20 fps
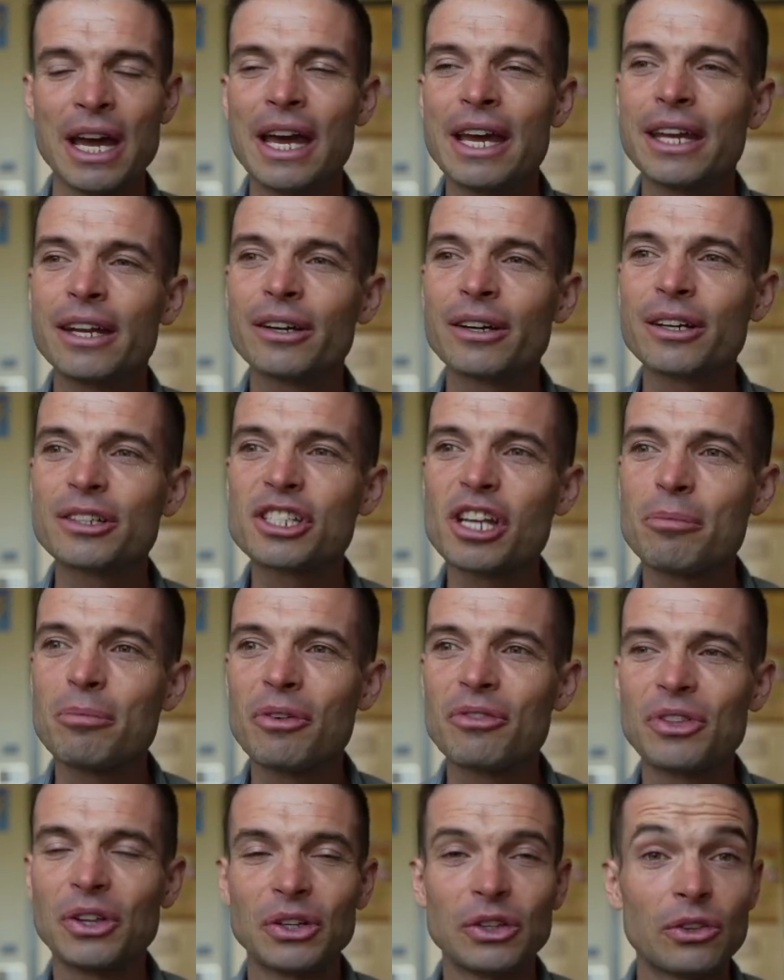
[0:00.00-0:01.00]
Here are some
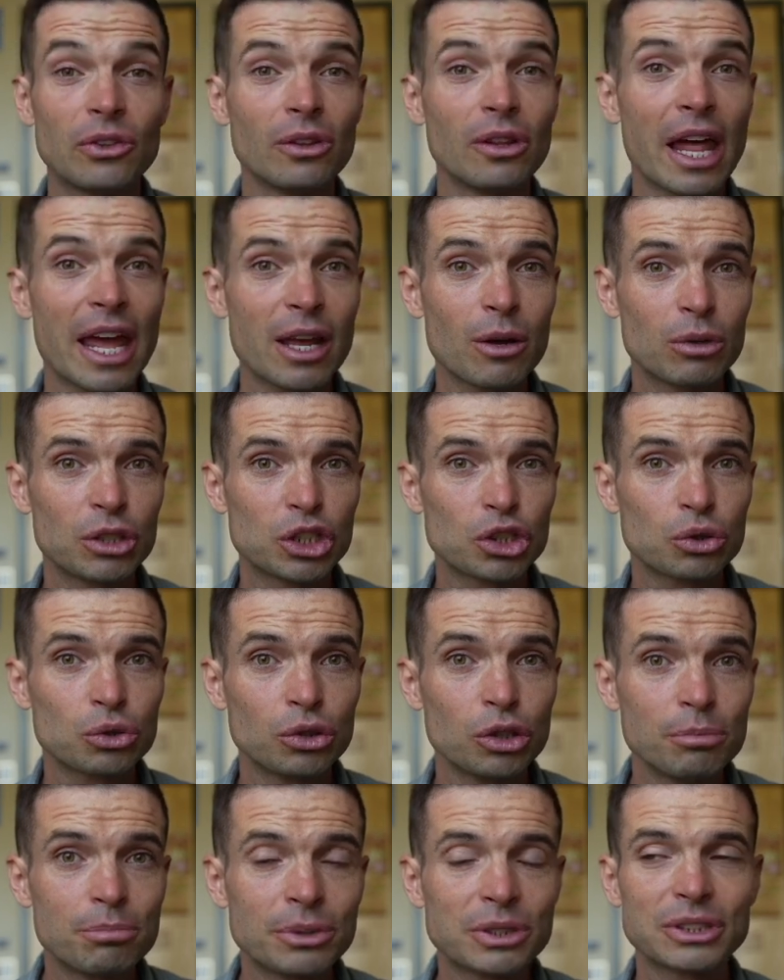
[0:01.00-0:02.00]
of the language
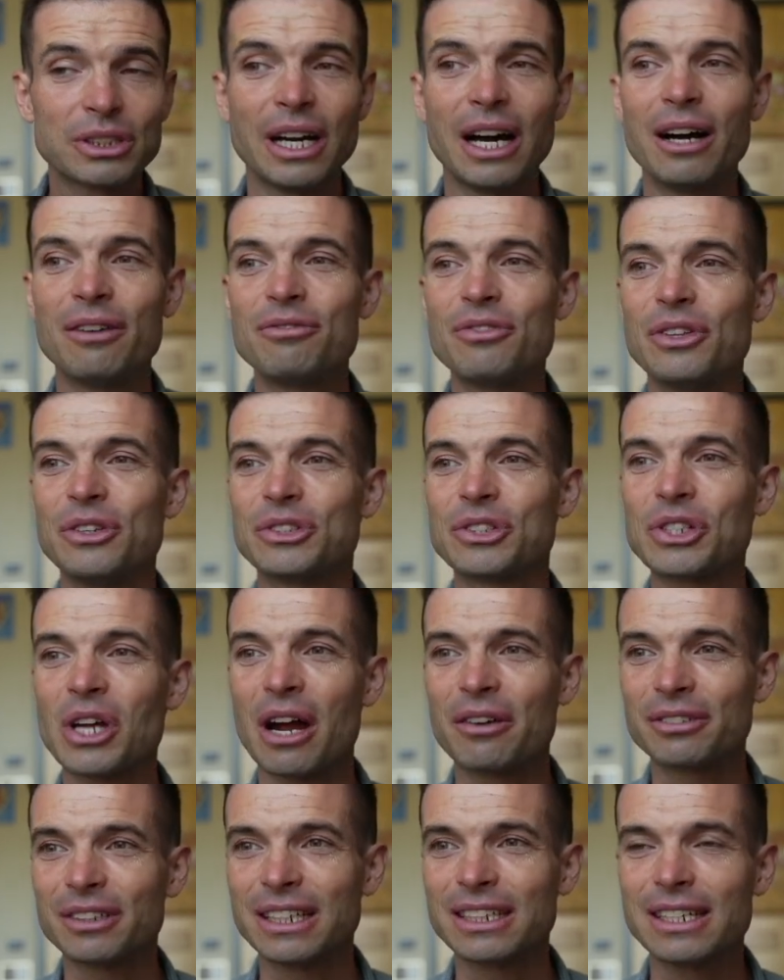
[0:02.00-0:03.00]
groups of the
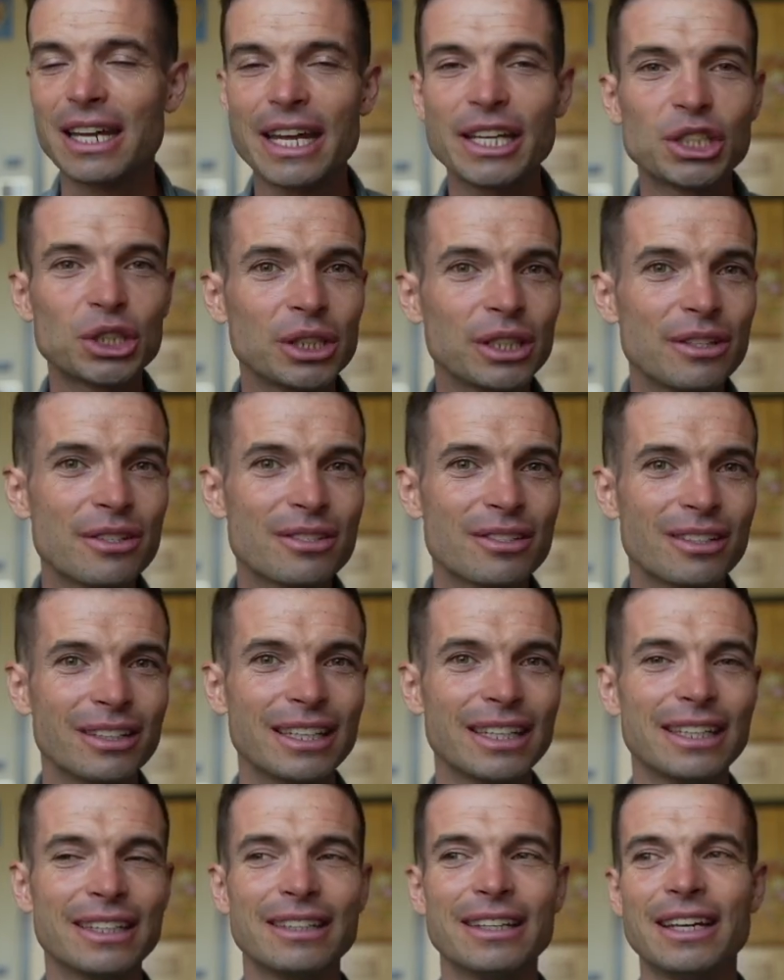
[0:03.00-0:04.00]
sovereign nations
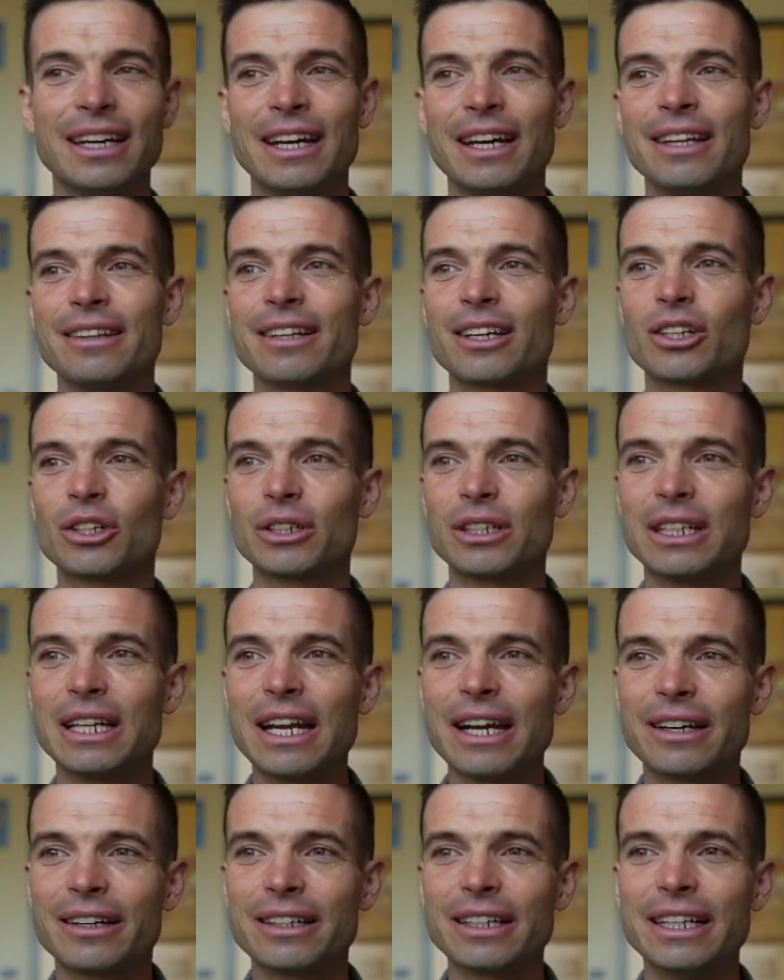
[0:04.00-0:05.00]
in the current
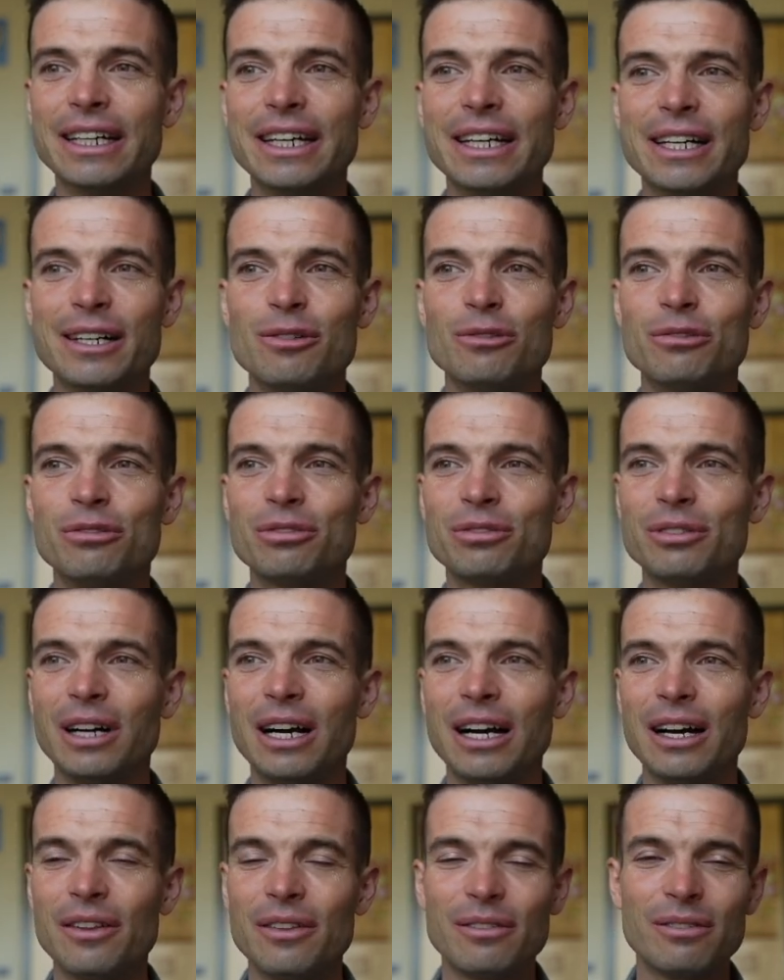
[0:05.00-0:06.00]
area
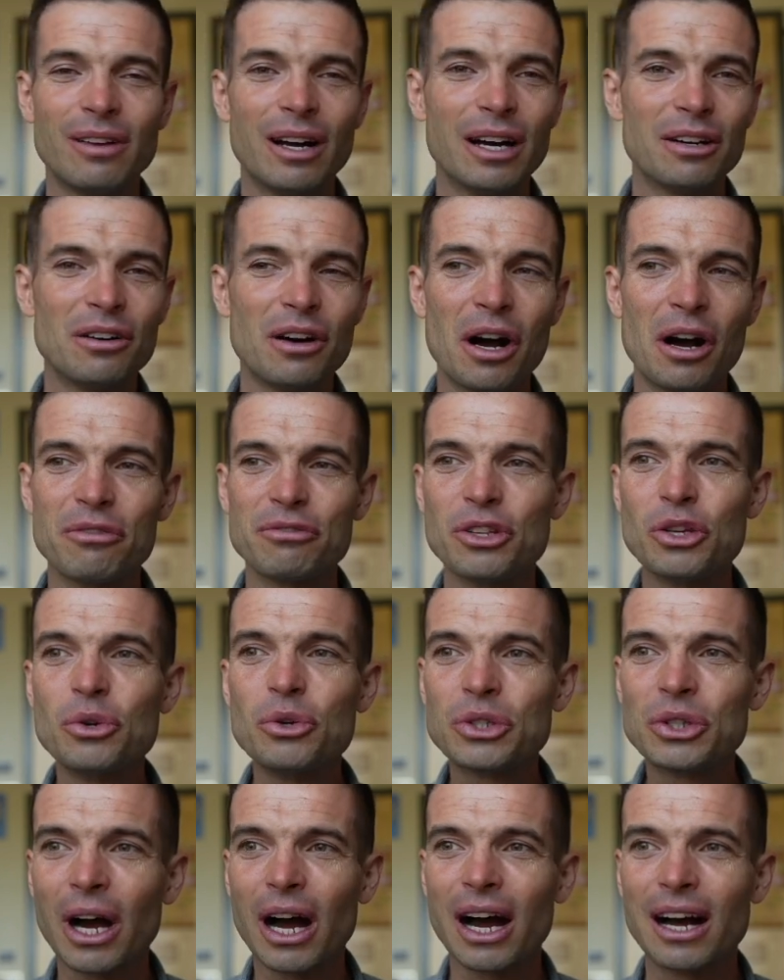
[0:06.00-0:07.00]
of
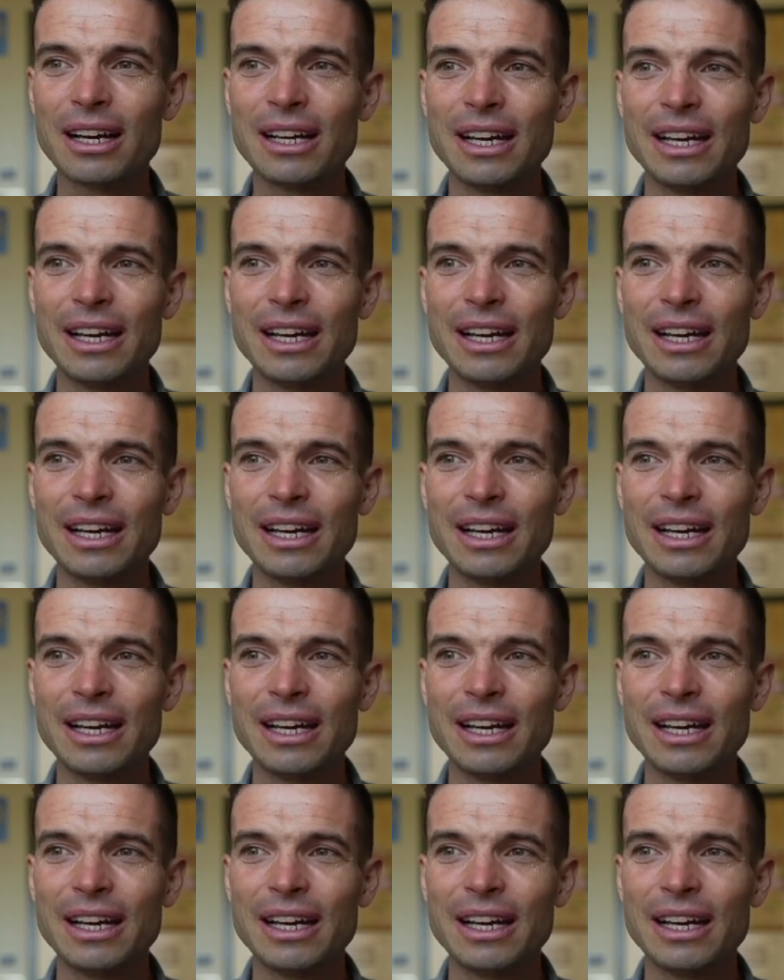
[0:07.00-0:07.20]
Utah.